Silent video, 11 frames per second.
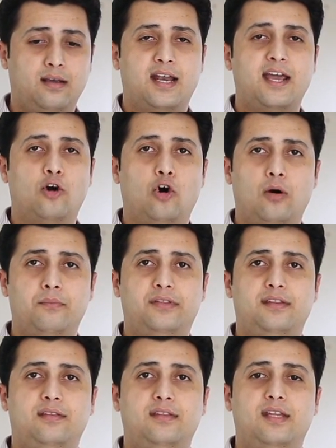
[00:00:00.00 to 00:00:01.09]
And I hope
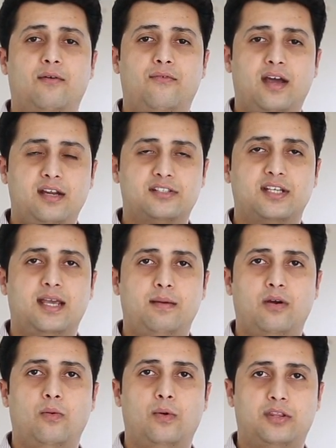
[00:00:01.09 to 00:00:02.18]
the very same
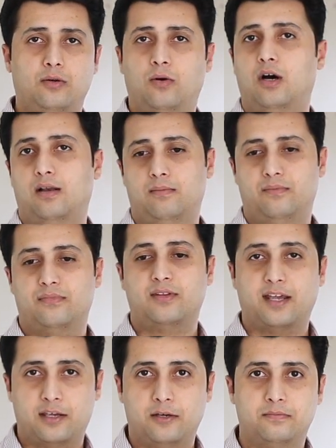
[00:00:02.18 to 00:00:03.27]
with you all.
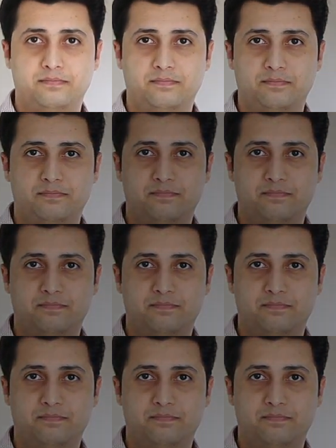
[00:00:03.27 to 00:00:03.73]
Thank you.